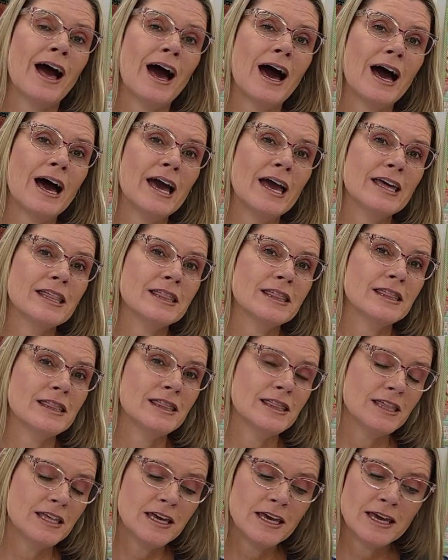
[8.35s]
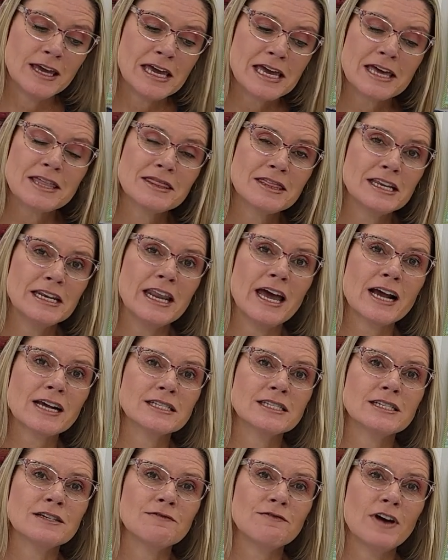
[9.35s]
I think, the
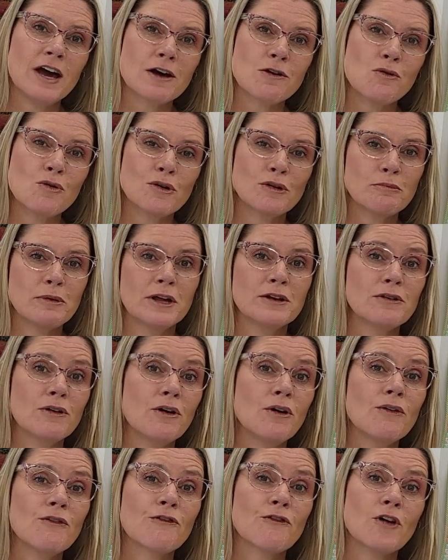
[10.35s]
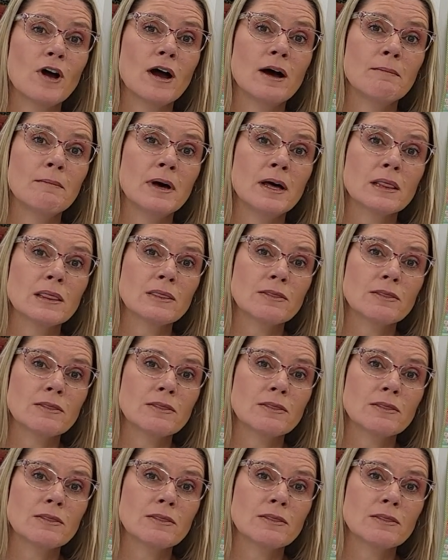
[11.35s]
next Fat Quarter bundle from